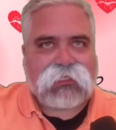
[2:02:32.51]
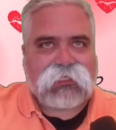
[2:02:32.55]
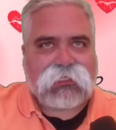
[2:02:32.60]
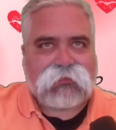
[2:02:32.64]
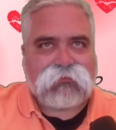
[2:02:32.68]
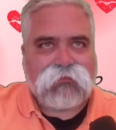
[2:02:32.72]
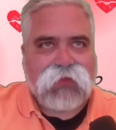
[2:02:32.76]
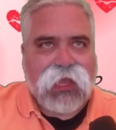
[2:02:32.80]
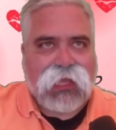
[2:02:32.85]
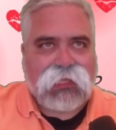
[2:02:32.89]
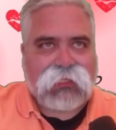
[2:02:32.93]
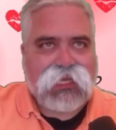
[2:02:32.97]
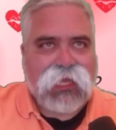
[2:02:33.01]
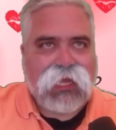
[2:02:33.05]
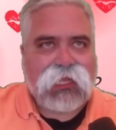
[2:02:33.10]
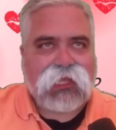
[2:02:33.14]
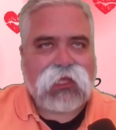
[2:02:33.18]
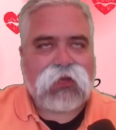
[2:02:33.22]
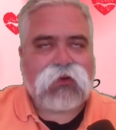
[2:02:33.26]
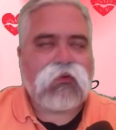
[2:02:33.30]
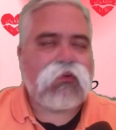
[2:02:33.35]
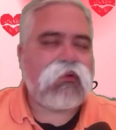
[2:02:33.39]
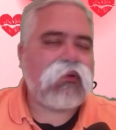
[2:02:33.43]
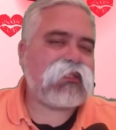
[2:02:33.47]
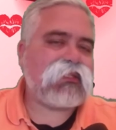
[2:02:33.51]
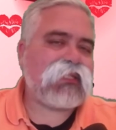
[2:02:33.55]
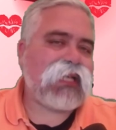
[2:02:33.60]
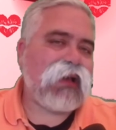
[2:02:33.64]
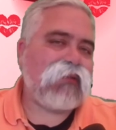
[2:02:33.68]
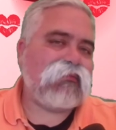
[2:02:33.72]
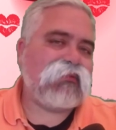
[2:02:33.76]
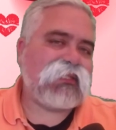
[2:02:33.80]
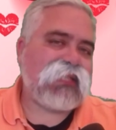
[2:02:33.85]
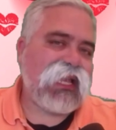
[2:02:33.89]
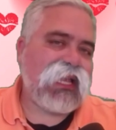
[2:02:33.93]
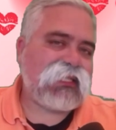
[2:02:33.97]
maintaining the course,
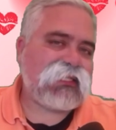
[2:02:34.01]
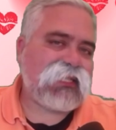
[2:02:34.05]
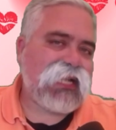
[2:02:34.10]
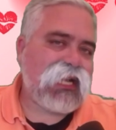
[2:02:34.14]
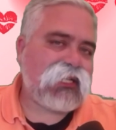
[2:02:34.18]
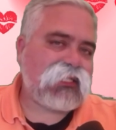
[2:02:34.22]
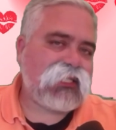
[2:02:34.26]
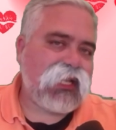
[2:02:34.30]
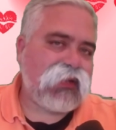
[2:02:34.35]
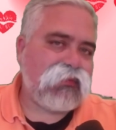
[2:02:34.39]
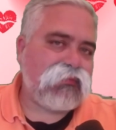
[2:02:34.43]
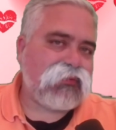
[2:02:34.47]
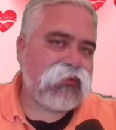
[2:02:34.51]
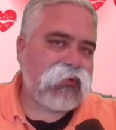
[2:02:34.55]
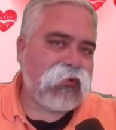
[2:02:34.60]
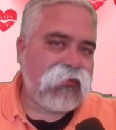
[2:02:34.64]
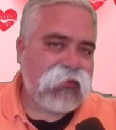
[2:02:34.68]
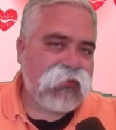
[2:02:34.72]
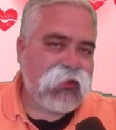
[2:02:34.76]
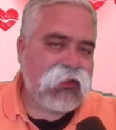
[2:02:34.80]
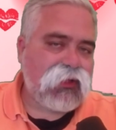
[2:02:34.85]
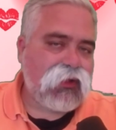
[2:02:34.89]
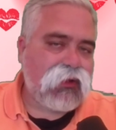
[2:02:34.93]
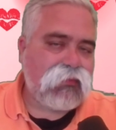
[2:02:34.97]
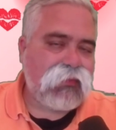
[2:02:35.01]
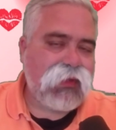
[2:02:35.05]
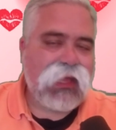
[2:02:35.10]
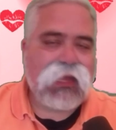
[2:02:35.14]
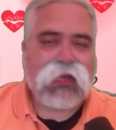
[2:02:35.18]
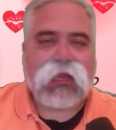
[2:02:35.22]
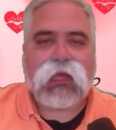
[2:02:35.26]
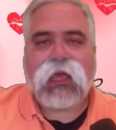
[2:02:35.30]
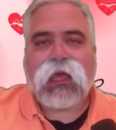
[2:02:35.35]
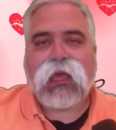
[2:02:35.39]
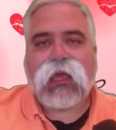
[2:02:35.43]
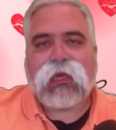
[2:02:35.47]
I would say it's actually improved a little
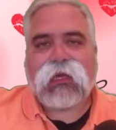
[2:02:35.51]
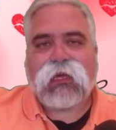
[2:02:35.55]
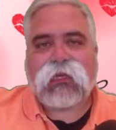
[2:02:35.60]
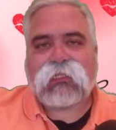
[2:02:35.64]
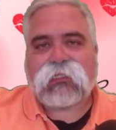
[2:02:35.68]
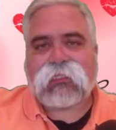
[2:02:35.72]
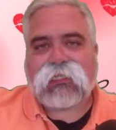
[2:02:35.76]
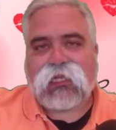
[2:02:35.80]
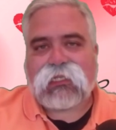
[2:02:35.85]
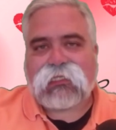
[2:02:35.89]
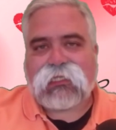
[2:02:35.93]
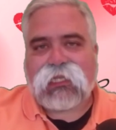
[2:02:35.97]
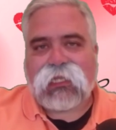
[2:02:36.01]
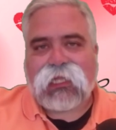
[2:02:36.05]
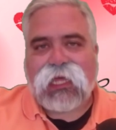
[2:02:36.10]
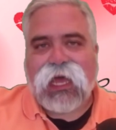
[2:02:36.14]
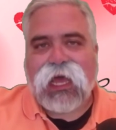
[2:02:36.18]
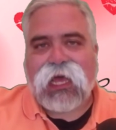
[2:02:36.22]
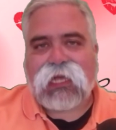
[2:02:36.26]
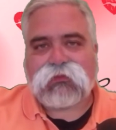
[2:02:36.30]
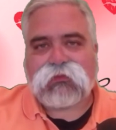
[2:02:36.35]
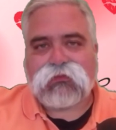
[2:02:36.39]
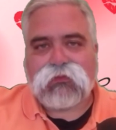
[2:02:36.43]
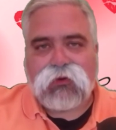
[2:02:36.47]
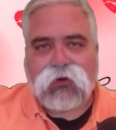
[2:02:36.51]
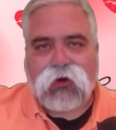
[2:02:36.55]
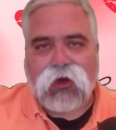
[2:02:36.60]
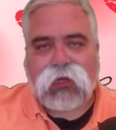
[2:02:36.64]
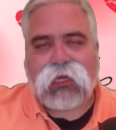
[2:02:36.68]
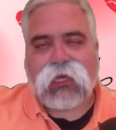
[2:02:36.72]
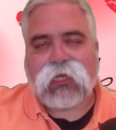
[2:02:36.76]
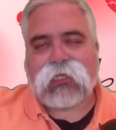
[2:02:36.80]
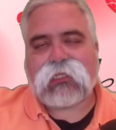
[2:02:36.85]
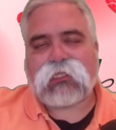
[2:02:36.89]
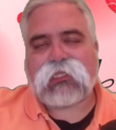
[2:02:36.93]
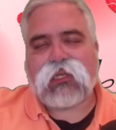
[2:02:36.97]
bit since the last
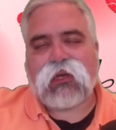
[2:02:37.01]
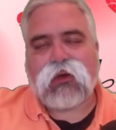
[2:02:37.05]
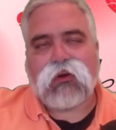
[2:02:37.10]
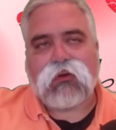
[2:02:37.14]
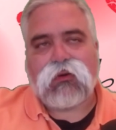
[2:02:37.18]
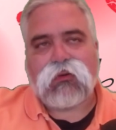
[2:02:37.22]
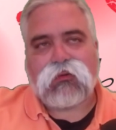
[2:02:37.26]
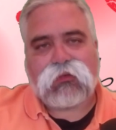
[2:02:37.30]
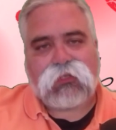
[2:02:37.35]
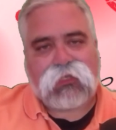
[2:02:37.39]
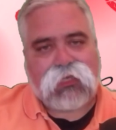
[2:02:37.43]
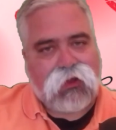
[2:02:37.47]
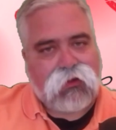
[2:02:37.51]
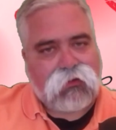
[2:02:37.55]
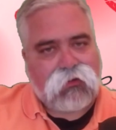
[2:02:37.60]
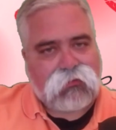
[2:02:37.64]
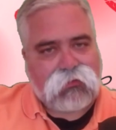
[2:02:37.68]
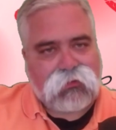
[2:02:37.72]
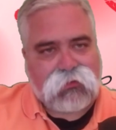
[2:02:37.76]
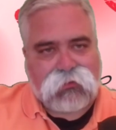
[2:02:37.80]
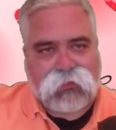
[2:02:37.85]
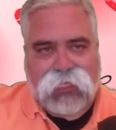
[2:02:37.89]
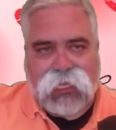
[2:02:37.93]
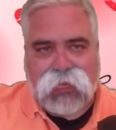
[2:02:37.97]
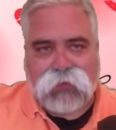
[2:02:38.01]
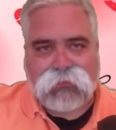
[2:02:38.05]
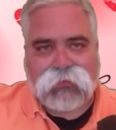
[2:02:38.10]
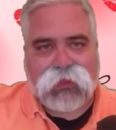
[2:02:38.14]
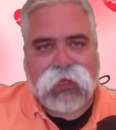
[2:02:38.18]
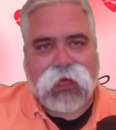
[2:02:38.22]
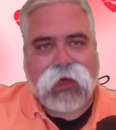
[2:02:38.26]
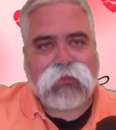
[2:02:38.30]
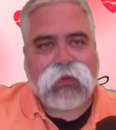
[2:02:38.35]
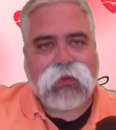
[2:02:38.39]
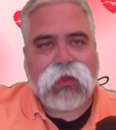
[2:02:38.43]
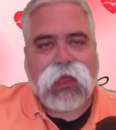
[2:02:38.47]
book. So, you know, keep
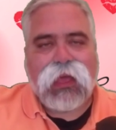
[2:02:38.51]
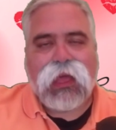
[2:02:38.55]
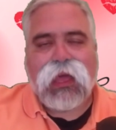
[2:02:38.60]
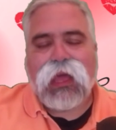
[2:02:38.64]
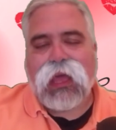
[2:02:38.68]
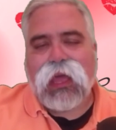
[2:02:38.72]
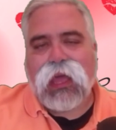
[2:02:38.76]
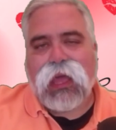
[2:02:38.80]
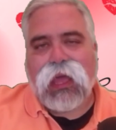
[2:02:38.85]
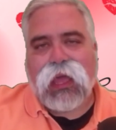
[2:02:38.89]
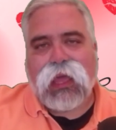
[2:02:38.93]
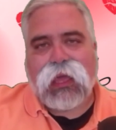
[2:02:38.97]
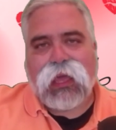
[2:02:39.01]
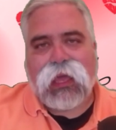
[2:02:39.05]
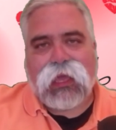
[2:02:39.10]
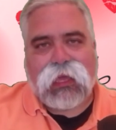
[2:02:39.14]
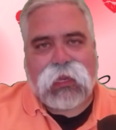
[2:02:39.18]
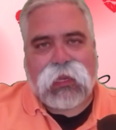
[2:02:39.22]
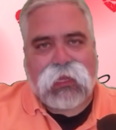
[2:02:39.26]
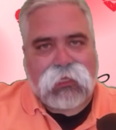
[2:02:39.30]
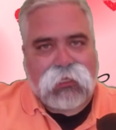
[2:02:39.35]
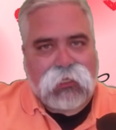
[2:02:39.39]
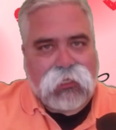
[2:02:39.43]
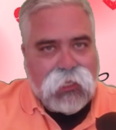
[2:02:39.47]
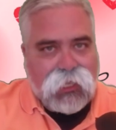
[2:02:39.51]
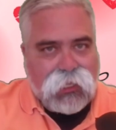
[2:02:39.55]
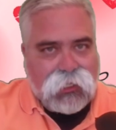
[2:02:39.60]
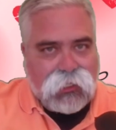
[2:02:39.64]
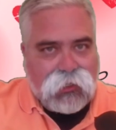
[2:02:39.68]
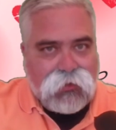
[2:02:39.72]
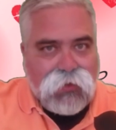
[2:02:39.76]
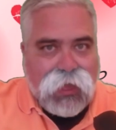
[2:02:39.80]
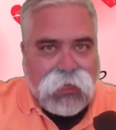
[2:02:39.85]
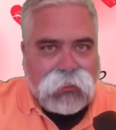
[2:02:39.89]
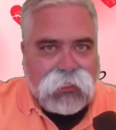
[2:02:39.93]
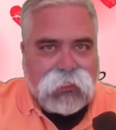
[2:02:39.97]
it up and
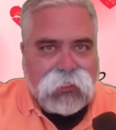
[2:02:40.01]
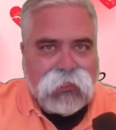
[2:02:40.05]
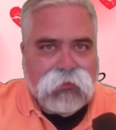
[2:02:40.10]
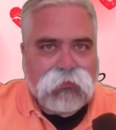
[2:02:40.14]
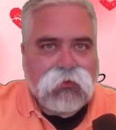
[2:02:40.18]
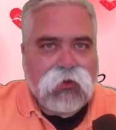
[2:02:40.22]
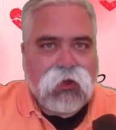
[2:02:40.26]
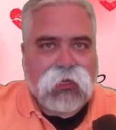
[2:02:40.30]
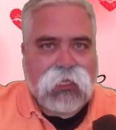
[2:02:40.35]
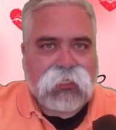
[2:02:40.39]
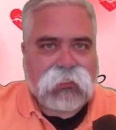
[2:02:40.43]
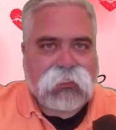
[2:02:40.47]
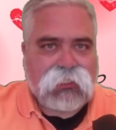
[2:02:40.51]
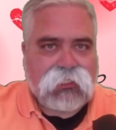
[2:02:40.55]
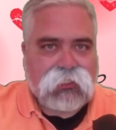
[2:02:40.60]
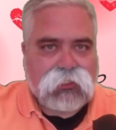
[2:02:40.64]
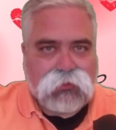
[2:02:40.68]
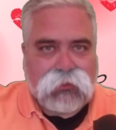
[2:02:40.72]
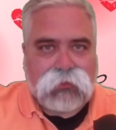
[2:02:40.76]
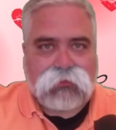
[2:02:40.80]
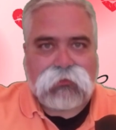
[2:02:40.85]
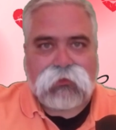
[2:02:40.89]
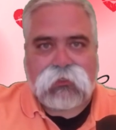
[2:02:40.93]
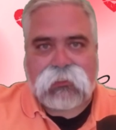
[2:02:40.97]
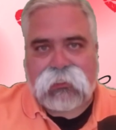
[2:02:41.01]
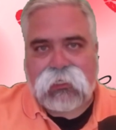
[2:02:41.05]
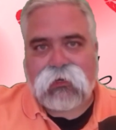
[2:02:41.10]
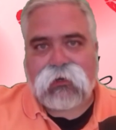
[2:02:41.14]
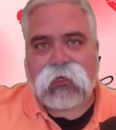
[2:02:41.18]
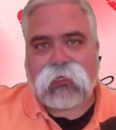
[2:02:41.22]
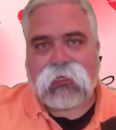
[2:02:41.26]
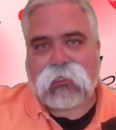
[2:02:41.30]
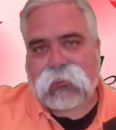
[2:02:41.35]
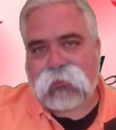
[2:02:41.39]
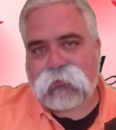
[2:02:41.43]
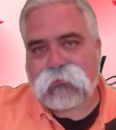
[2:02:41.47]
go out and get the book. It's an enjoyable
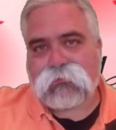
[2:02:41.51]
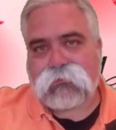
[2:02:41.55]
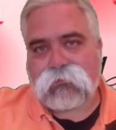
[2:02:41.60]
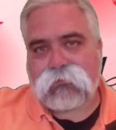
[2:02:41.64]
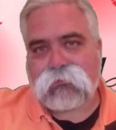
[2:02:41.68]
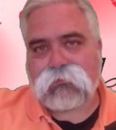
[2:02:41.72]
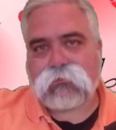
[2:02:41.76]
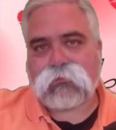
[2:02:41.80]
series.